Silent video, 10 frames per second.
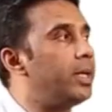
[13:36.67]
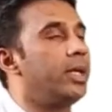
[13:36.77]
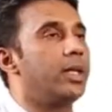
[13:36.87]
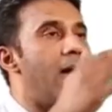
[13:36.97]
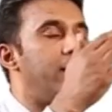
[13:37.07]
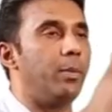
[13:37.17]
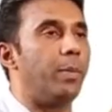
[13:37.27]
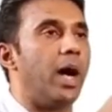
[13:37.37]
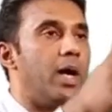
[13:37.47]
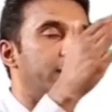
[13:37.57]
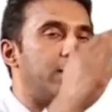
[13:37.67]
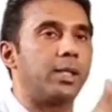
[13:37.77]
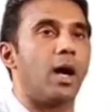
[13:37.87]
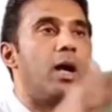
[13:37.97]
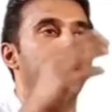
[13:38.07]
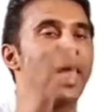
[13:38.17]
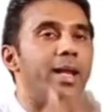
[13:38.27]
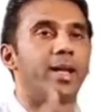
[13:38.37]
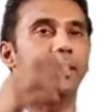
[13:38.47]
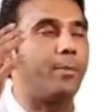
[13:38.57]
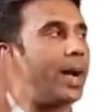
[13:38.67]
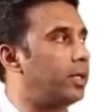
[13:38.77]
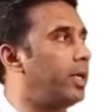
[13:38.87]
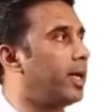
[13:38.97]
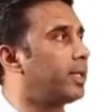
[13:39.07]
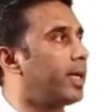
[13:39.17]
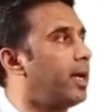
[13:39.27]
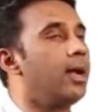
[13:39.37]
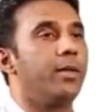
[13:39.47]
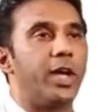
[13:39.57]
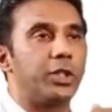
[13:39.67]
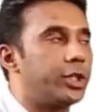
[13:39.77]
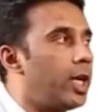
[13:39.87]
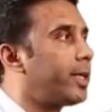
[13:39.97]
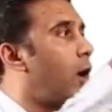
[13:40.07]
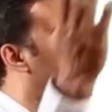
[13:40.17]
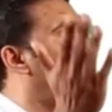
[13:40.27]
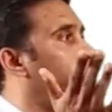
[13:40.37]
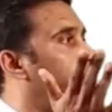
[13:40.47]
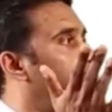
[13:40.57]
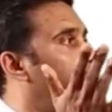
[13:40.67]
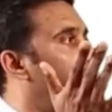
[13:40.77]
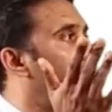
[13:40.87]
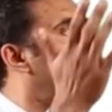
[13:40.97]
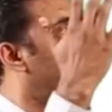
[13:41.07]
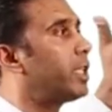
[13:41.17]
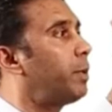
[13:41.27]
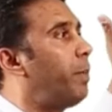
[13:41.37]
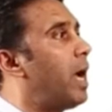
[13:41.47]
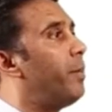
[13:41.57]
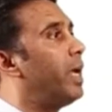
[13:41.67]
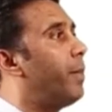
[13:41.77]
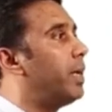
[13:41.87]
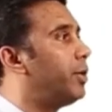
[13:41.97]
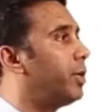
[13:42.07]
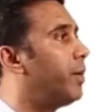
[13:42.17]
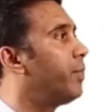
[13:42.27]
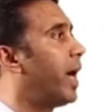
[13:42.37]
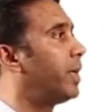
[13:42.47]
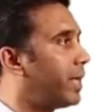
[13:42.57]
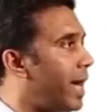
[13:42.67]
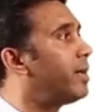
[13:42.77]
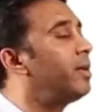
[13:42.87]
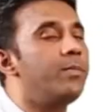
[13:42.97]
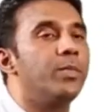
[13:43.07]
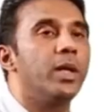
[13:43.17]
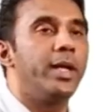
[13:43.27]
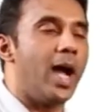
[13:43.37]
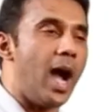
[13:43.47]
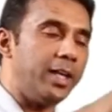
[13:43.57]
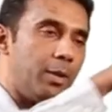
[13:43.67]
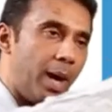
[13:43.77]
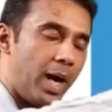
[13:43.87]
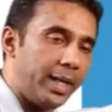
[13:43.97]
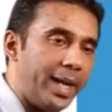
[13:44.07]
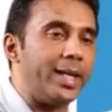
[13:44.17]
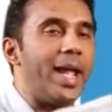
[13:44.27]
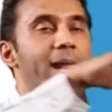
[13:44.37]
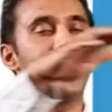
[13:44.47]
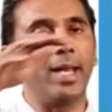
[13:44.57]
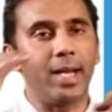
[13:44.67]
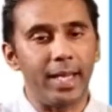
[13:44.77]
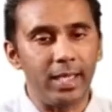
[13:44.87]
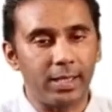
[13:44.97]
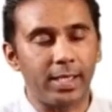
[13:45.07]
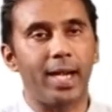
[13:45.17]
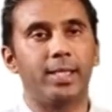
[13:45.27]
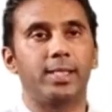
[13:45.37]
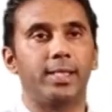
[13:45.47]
The antibiotics can't enter the bacterial cell. They are shut out. Decreased permeability. And then, antibiotic can enter inside the cell,